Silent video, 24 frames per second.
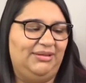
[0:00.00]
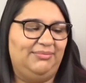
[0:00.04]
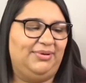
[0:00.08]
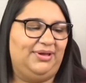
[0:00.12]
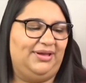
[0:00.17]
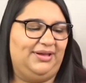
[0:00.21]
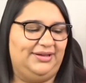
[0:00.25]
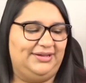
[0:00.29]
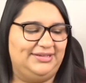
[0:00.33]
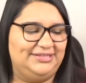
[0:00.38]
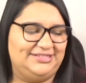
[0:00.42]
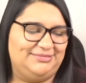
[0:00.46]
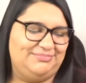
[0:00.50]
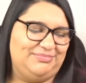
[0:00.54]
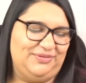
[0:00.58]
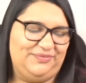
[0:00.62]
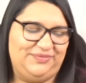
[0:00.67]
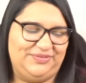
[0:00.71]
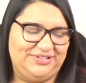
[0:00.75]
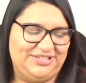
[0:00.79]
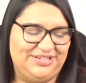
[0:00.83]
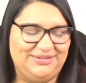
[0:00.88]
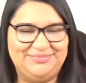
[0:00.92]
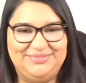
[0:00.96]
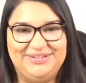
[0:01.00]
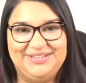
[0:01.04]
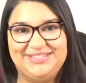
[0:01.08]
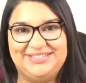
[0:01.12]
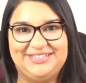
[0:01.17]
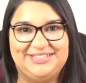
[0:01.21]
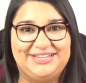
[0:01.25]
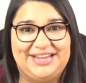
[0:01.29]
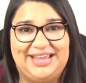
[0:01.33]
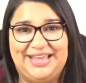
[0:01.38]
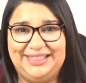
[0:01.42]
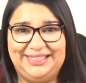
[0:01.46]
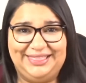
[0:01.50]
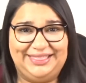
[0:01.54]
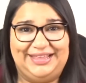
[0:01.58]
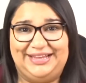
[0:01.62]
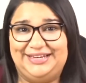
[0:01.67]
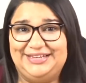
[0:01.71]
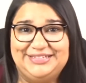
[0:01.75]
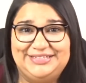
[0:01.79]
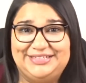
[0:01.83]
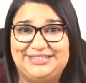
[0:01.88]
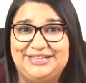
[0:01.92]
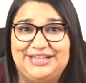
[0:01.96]
box, but for some reason I
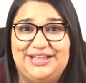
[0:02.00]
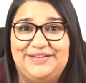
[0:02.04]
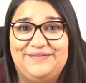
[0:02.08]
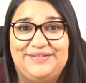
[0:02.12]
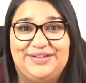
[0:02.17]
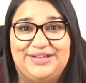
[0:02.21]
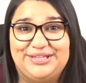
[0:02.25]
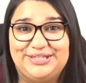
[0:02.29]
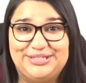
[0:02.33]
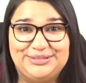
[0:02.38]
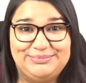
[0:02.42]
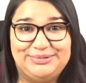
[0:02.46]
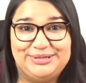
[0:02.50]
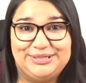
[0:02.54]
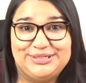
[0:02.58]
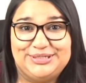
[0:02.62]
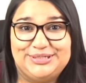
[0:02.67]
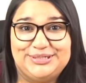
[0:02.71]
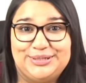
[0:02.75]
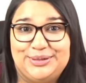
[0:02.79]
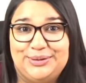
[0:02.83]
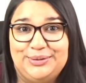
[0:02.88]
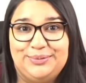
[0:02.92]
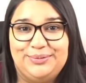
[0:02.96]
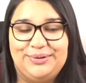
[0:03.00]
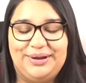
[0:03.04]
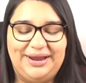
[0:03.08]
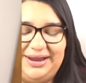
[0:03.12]
just love it. To me, it's so great.